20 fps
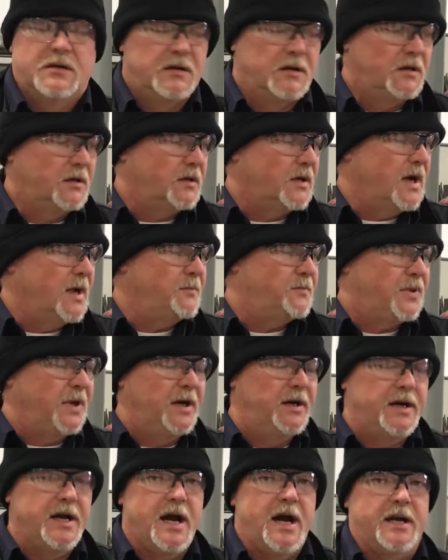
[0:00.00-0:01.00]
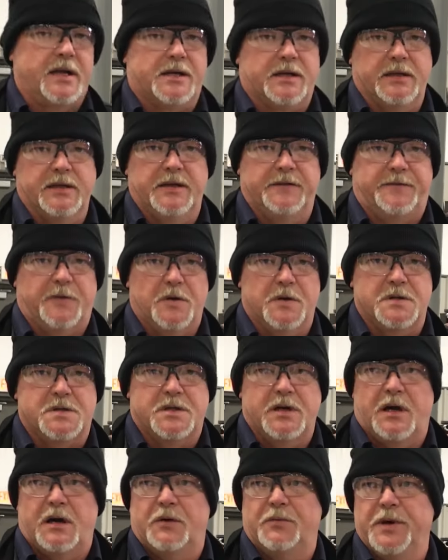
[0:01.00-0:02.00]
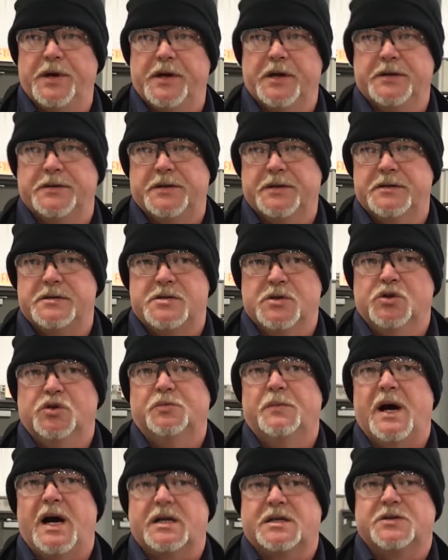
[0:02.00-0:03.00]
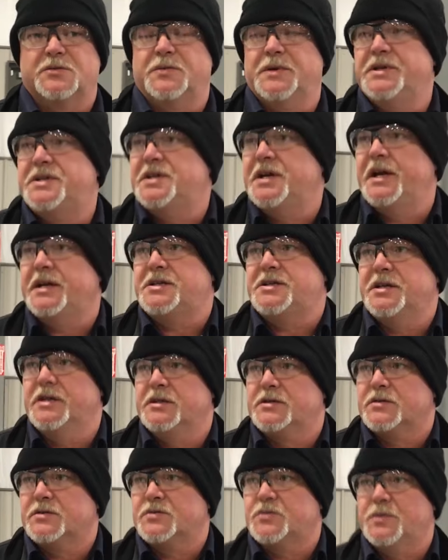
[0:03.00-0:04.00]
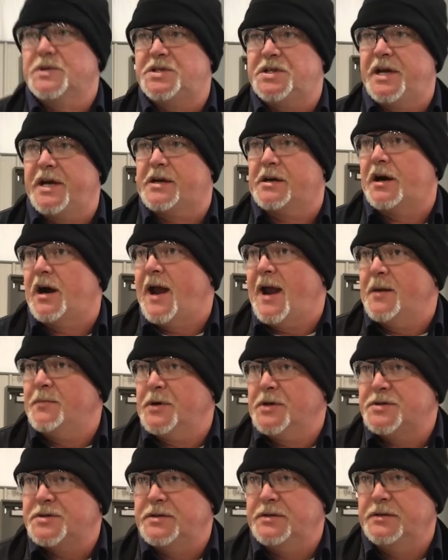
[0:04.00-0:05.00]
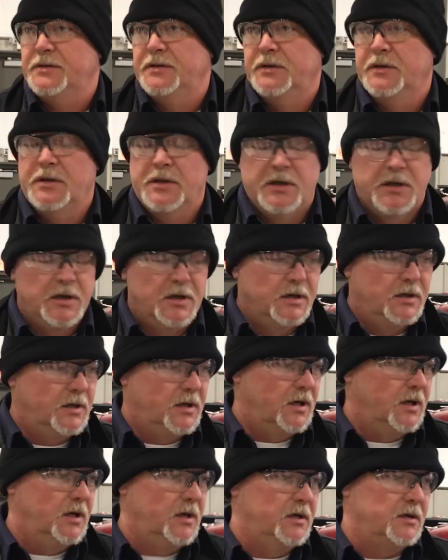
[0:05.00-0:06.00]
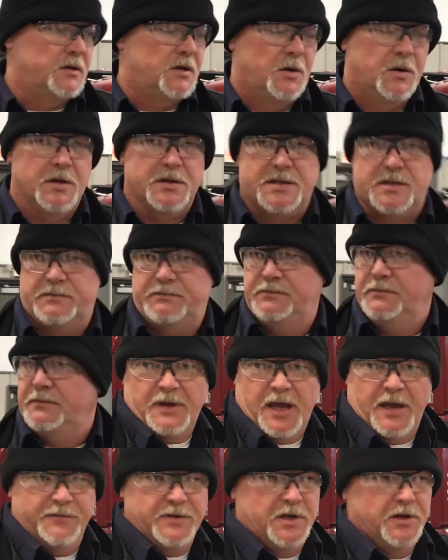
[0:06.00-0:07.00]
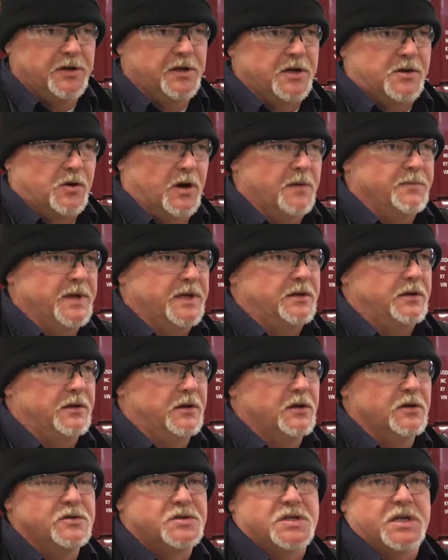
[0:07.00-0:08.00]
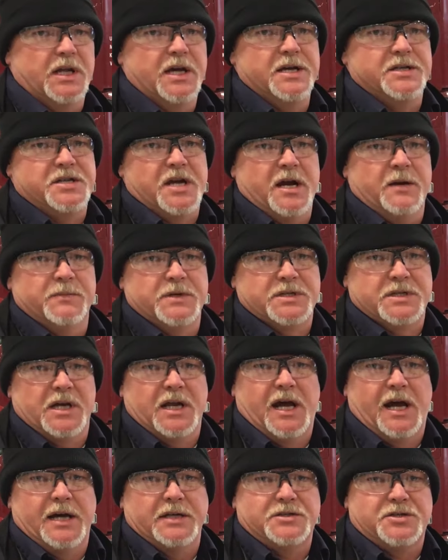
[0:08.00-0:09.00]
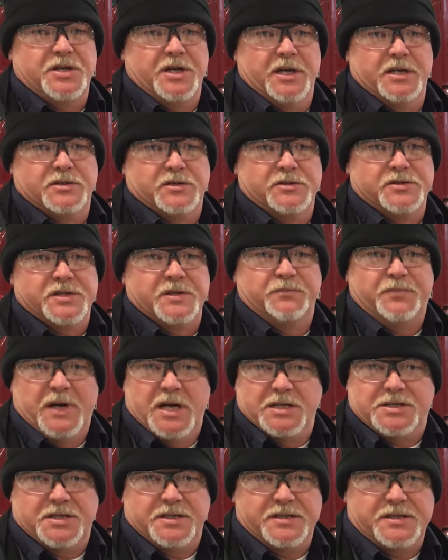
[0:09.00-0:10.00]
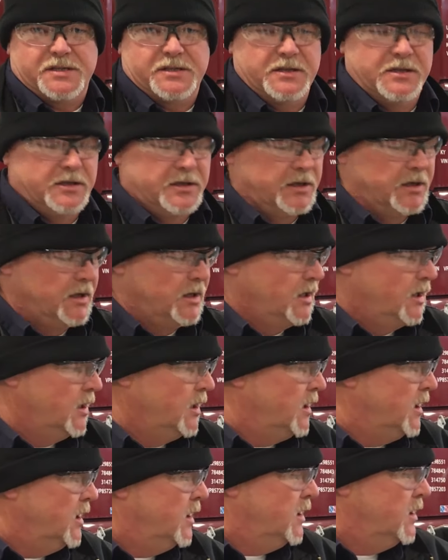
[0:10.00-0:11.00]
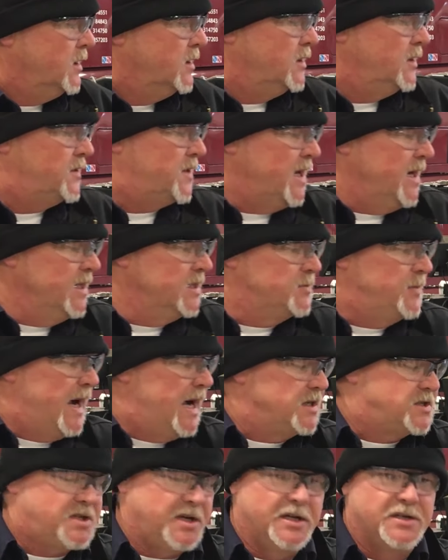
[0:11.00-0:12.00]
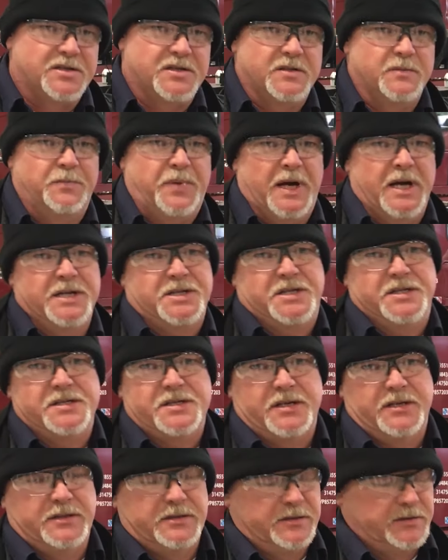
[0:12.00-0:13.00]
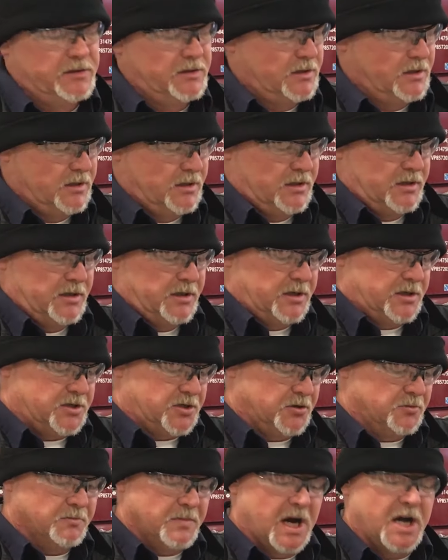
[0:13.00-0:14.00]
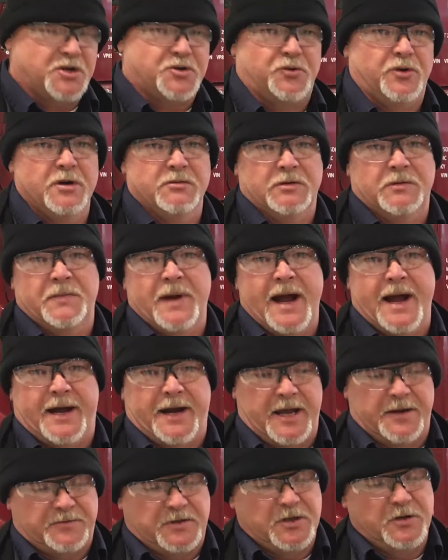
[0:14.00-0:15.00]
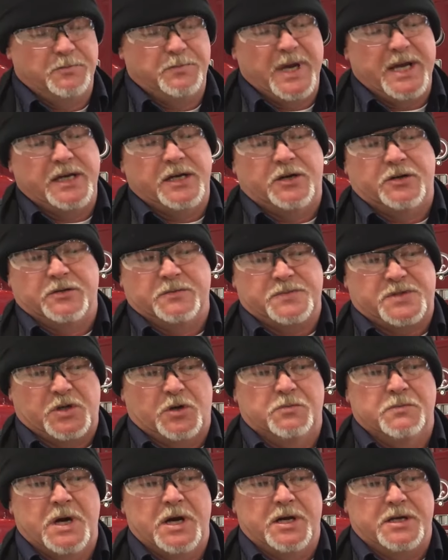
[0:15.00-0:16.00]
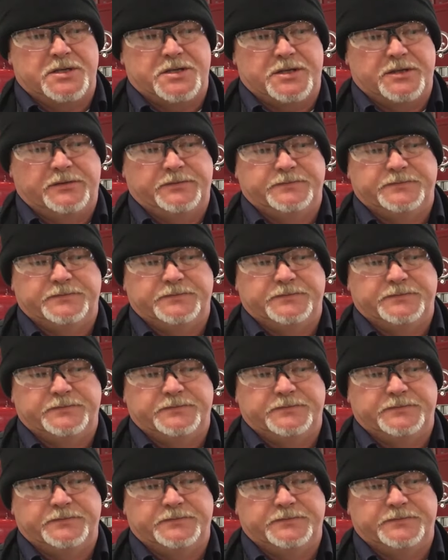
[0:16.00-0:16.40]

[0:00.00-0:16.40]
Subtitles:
All right, periodically at 4-Star, we go through the toolboxes, we check chisels, we check our hammers. Of course, heavy duty equipment, you use sledgehammers a lot, chisels and punches. Things about chisels and punches is you mushroom them out after you beat on them so much.